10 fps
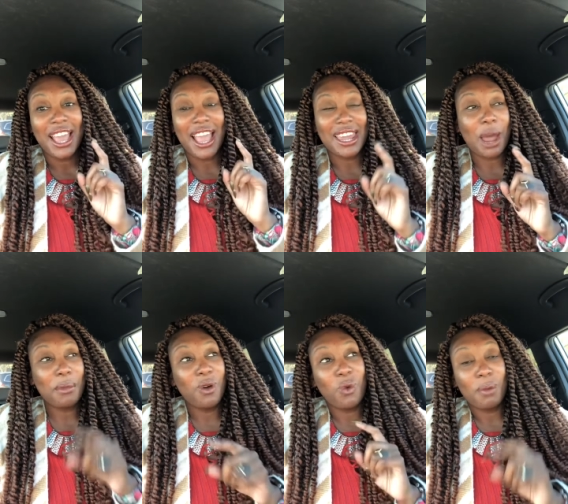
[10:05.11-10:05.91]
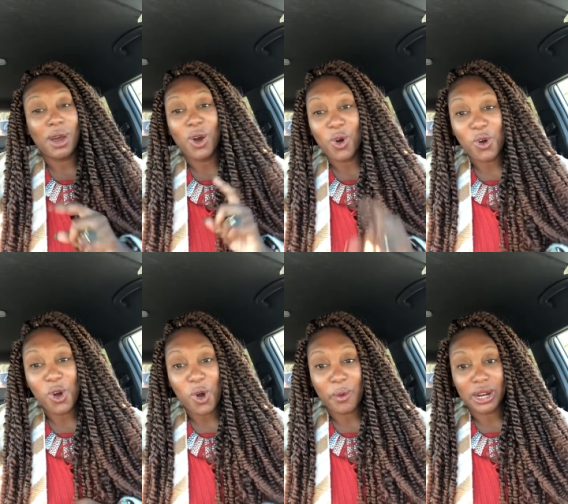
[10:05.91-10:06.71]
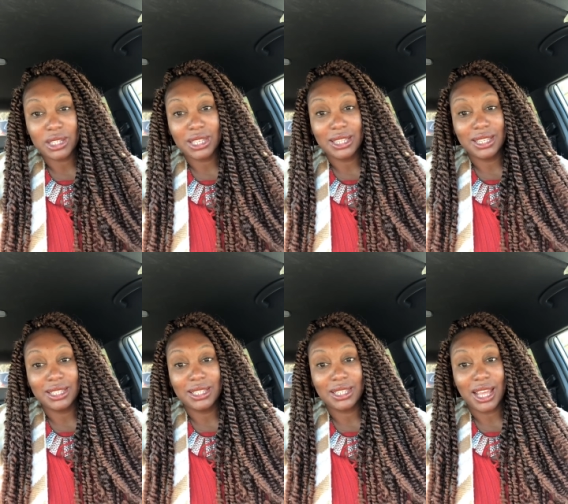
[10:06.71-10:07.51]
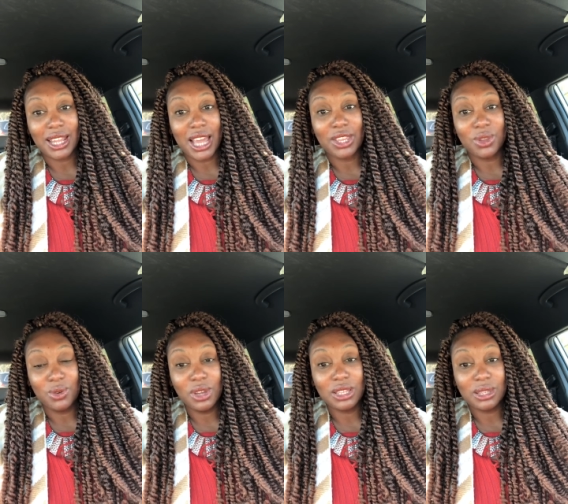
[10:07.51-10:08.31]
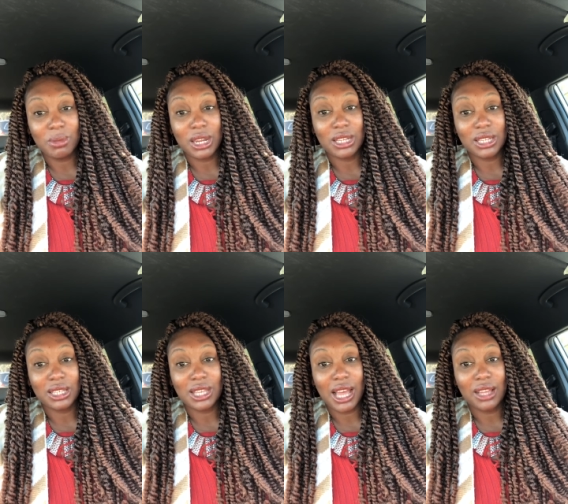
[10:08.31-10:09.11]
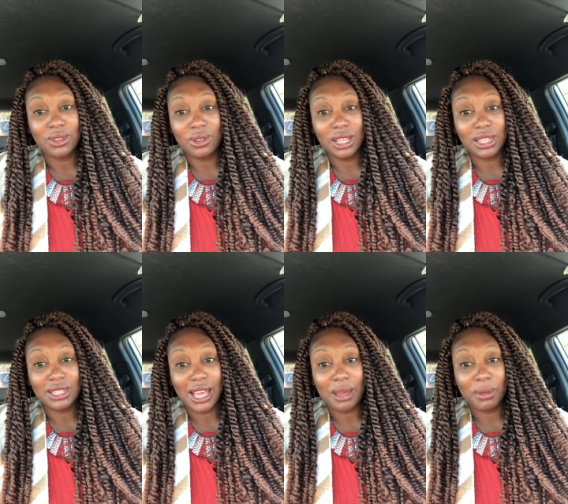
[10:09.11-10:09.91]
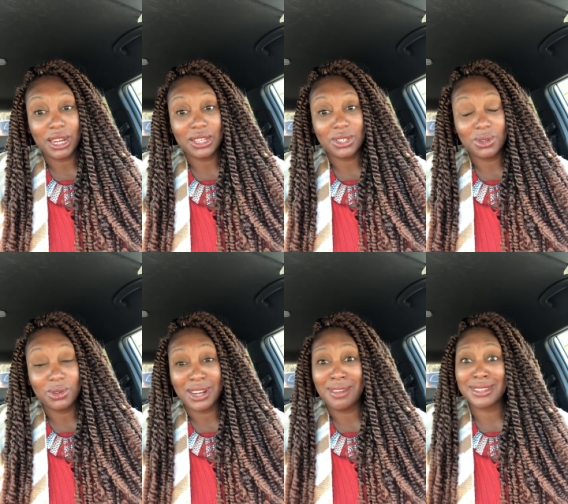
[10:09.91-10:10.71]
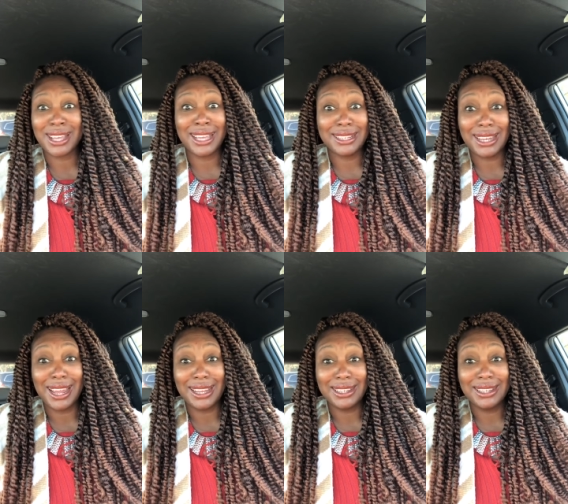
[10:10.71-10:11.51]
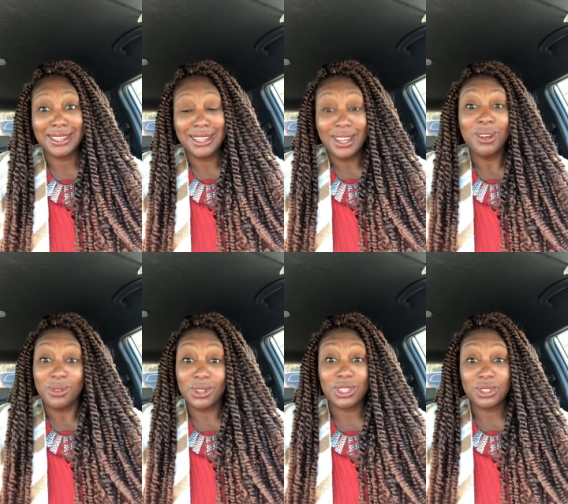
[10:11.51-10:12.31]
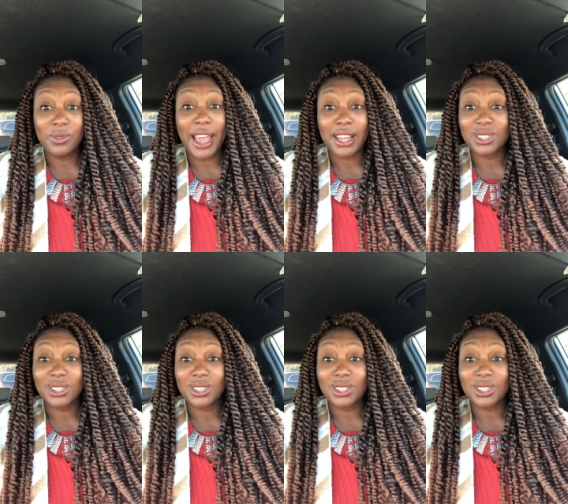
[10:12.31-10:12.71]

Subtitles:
And I remember one of my old co-workers said this. She's all like, you get to manage your time. Don't let the time manage you. And I was like, dang, which is fact.